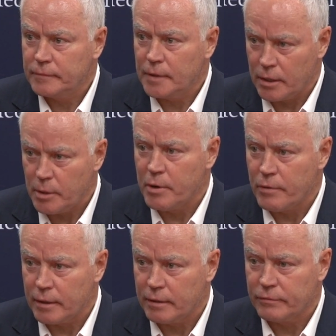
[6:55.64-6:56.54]
Yeah, he'd be
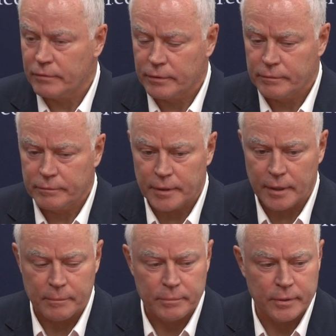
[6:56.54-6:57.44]
ready for
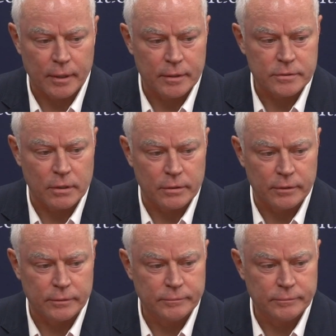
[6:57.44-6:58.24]
camp. Yeah, it's all good.